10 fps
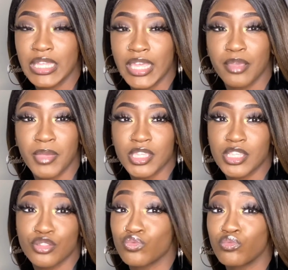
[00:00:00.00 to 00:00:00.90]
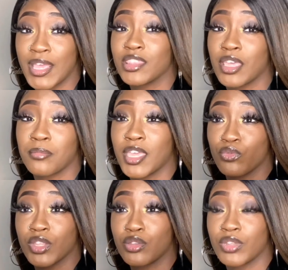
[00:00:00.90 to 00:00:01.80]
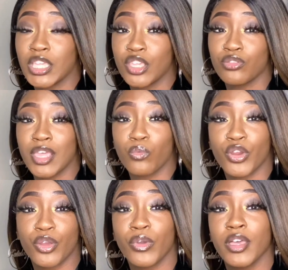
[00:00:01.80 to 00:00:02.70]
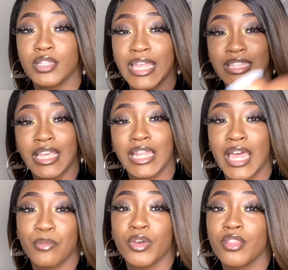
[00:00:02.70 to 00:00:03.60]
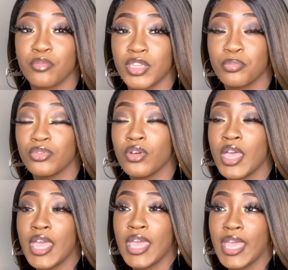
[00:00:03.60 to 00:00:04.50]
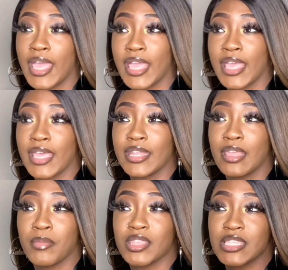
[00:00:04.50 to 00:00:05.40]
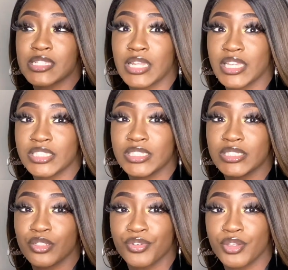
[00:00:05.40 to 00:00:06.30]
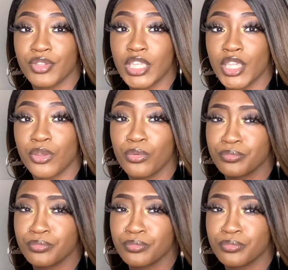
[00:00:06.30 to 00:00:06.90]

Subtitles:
Like they make really cute. They work with, like, they collab with other people and they make these collections. They're really cute.